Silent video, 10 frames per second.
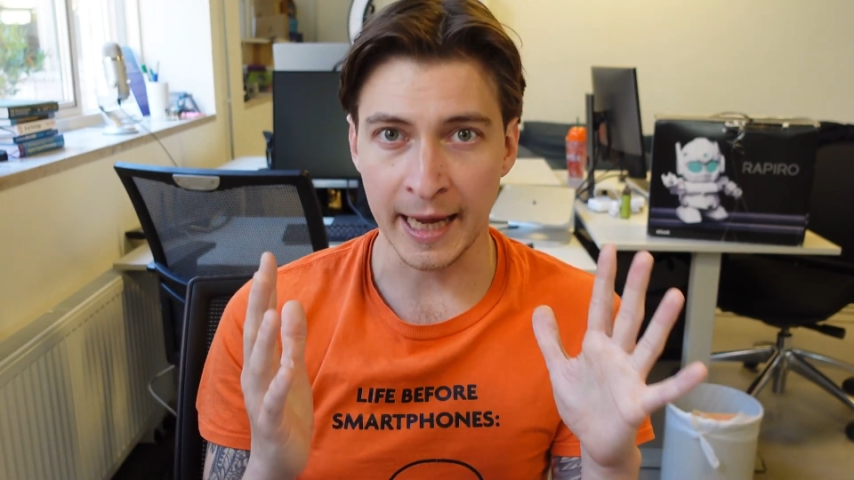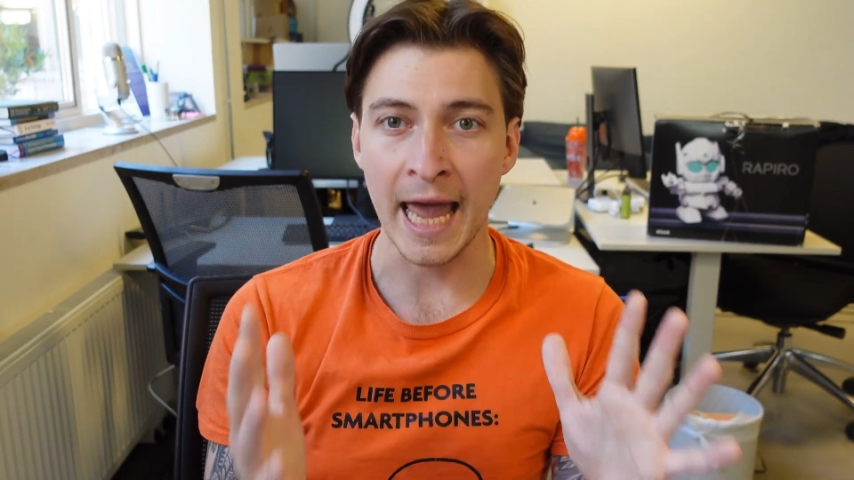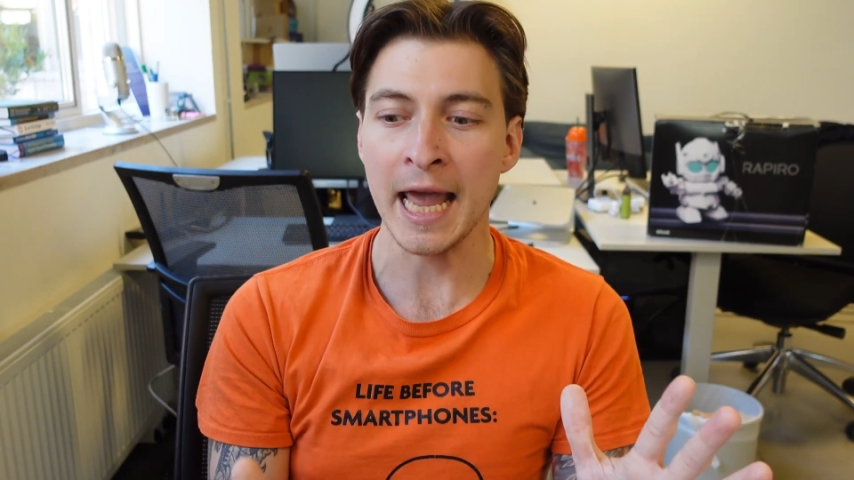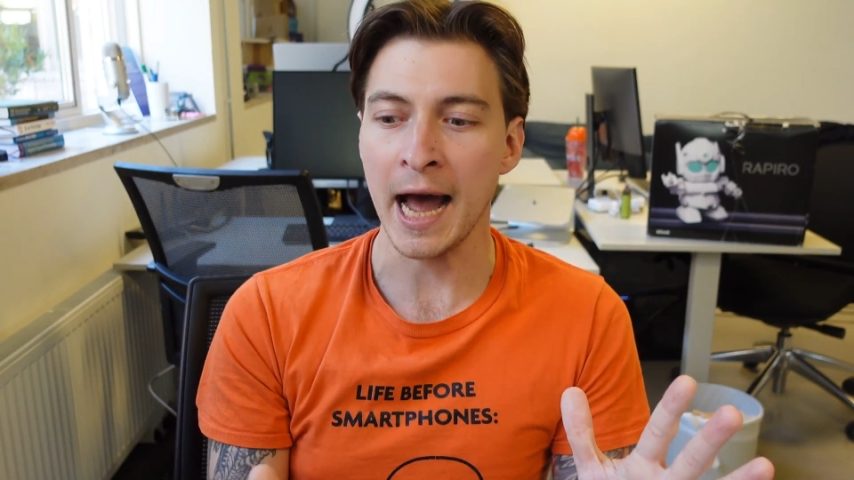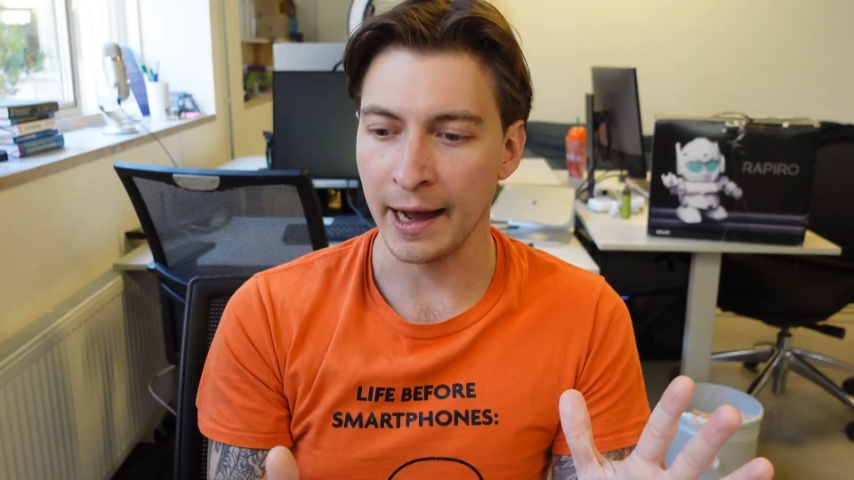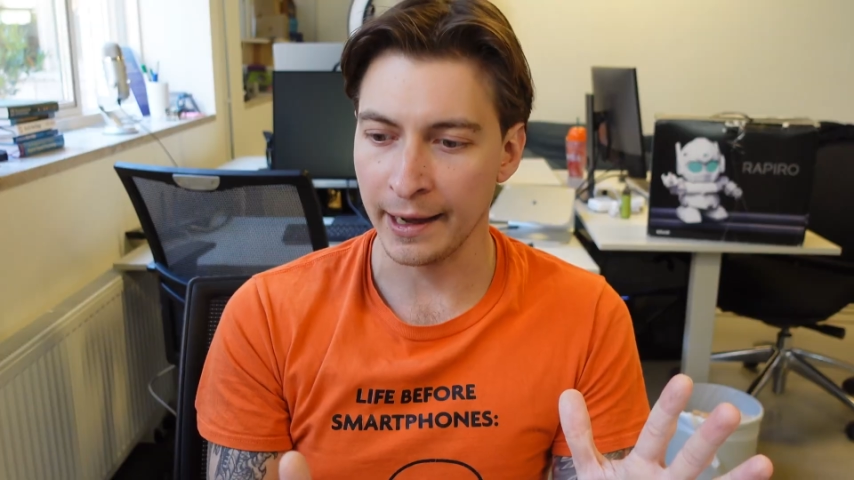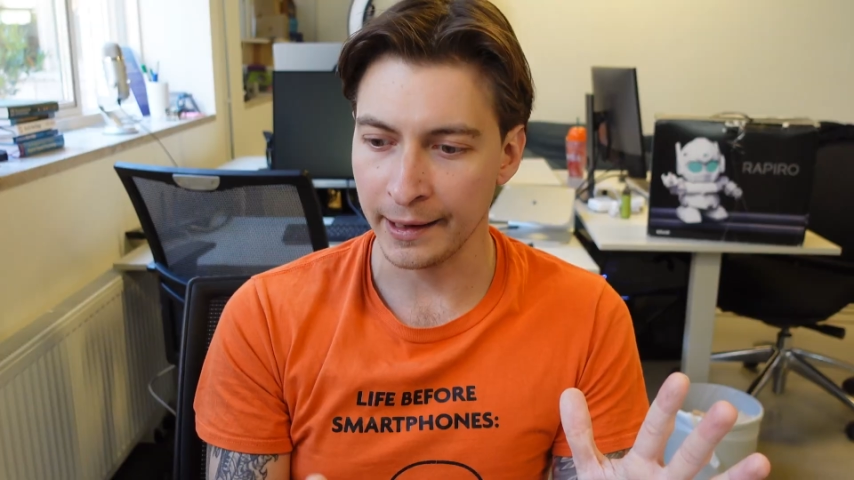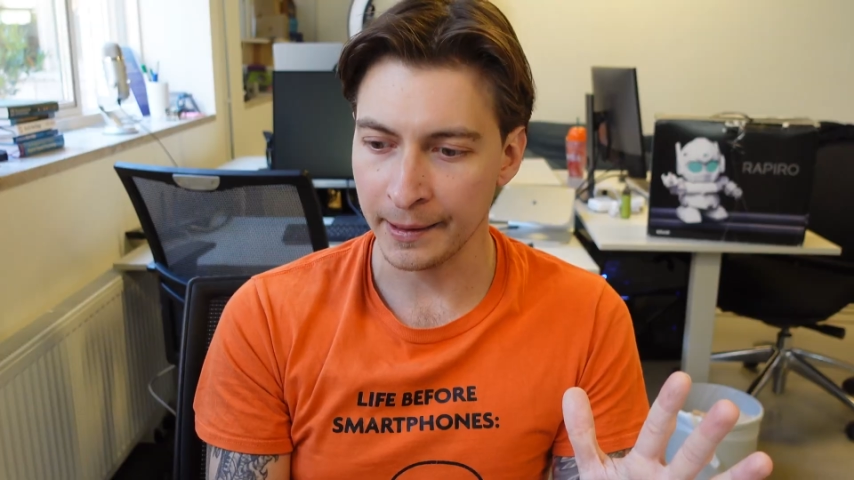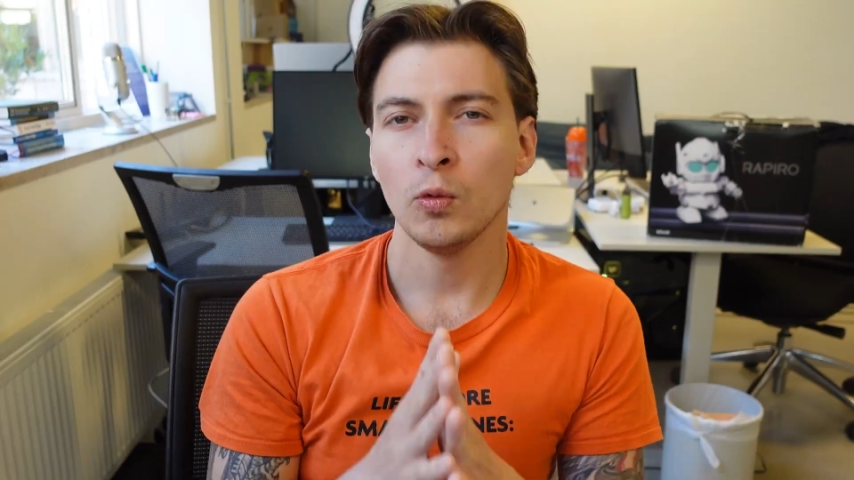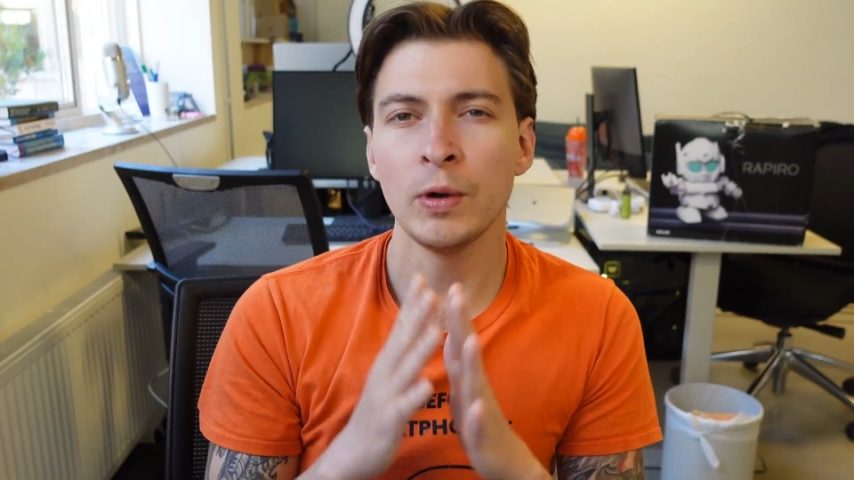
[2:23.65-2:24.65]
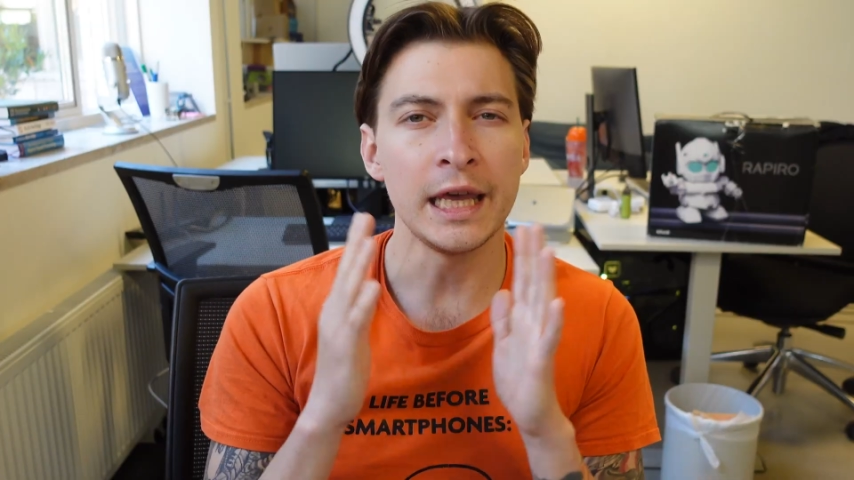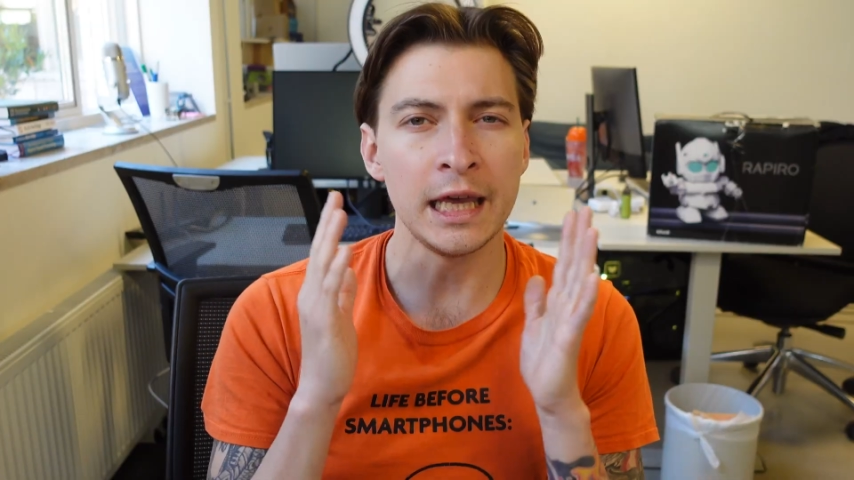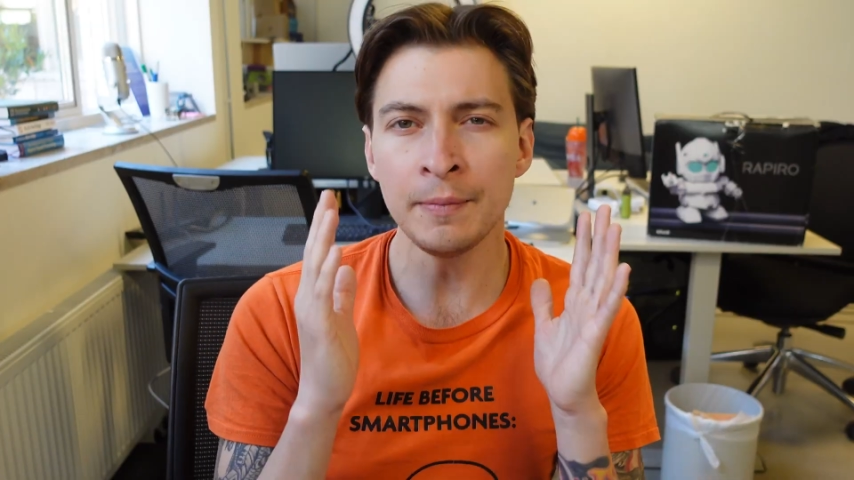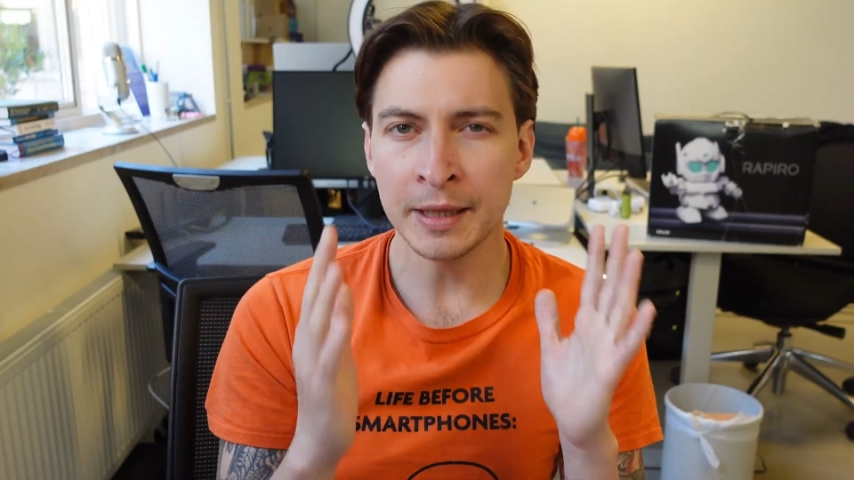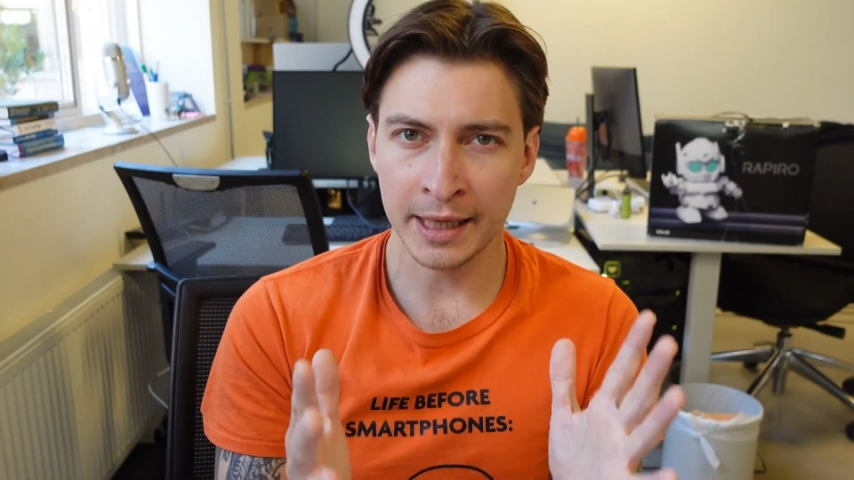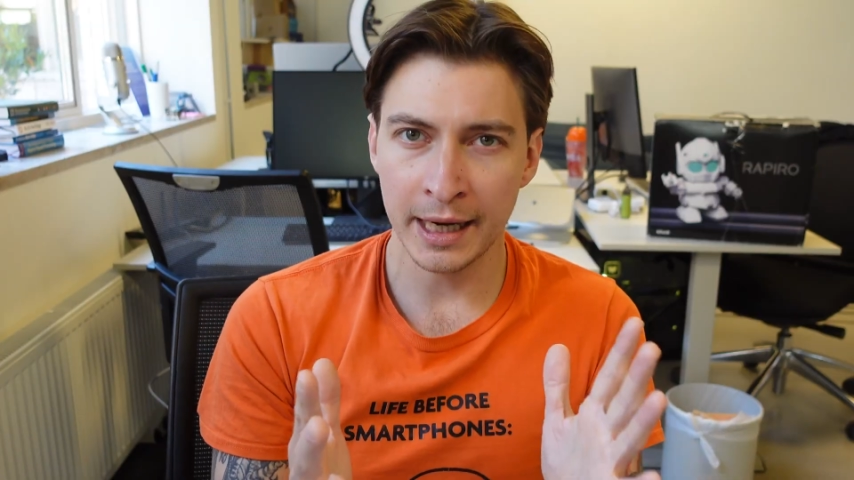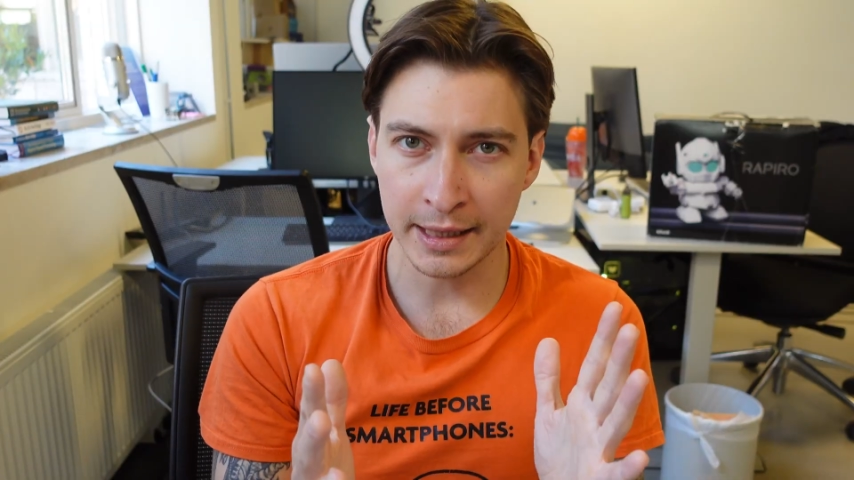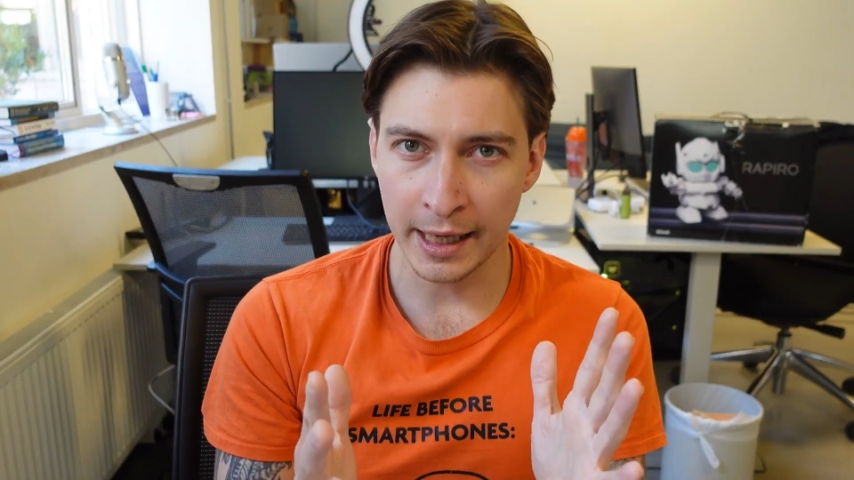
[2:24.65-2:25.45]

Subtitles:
AI. We imitate